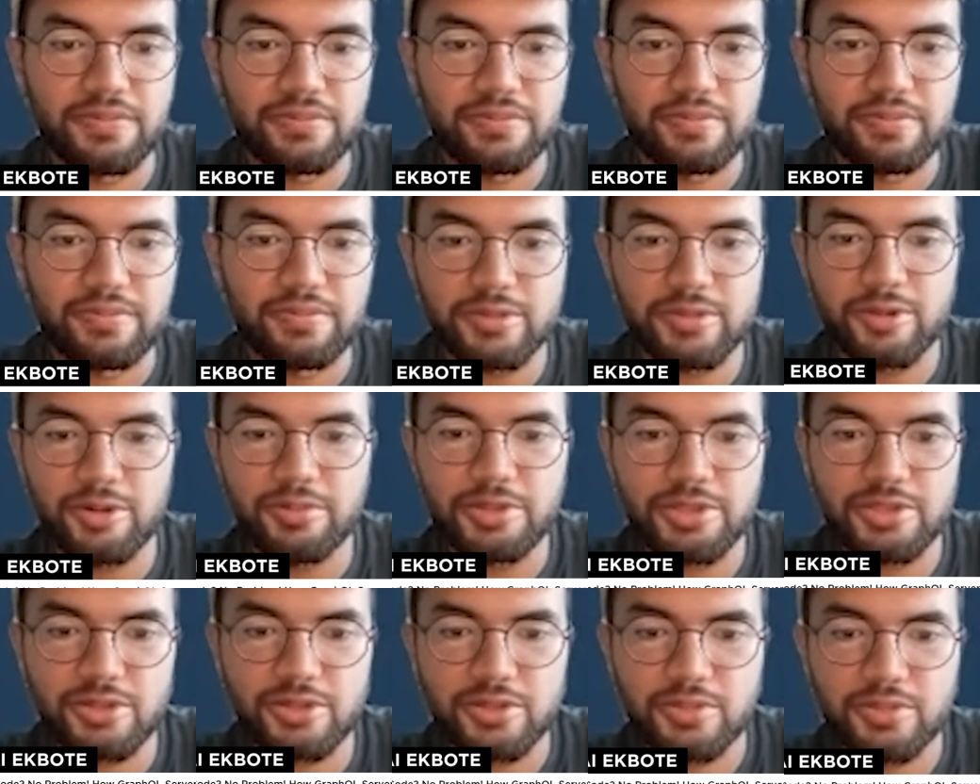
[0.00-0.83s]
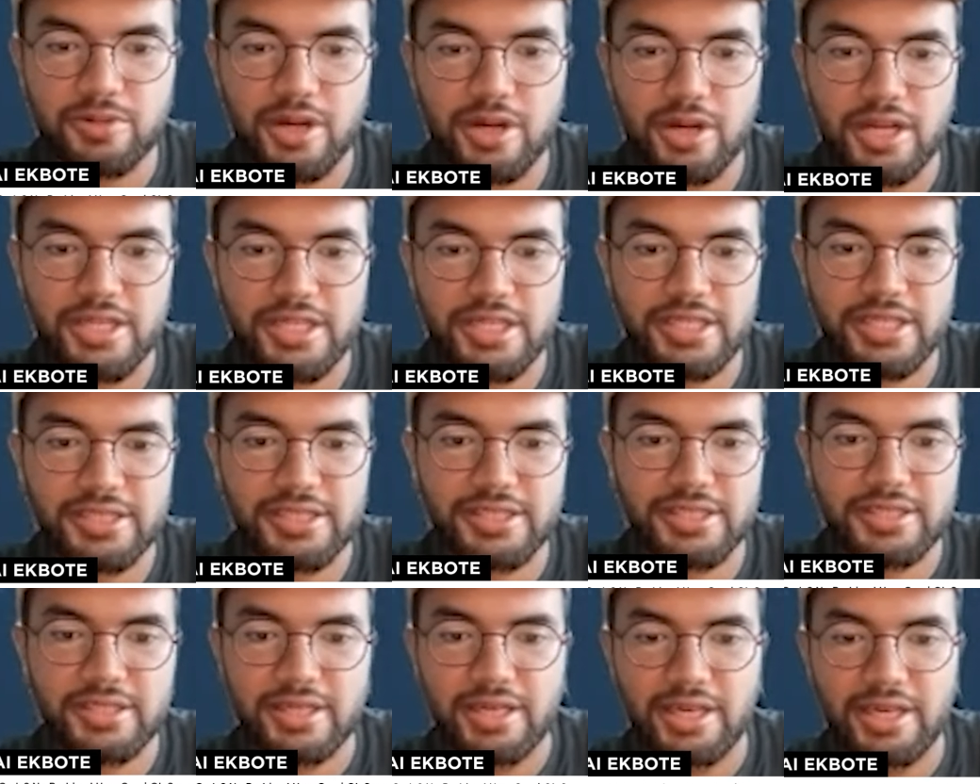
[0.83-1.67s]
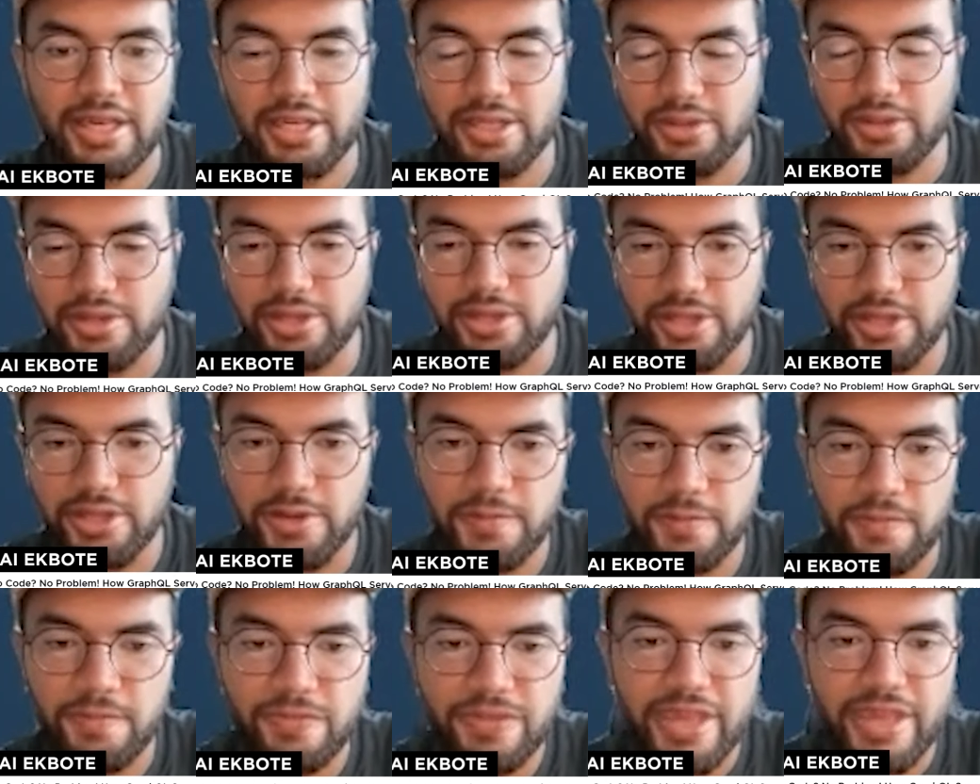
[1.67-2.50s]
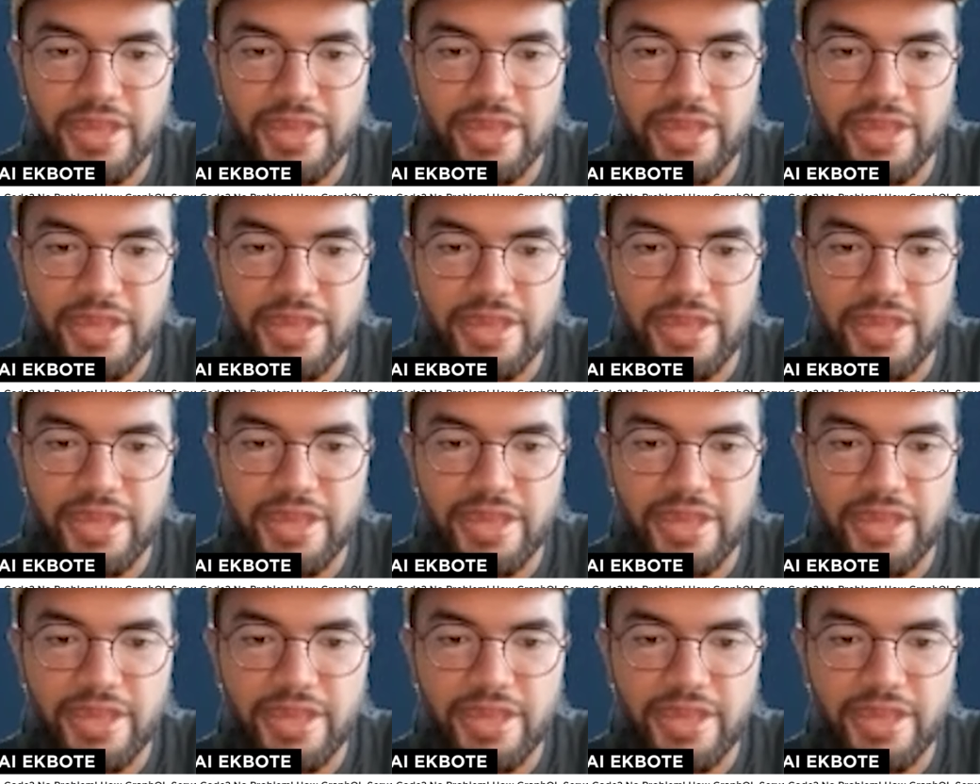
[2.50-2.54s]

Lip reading: multiple open source projects, including Glue.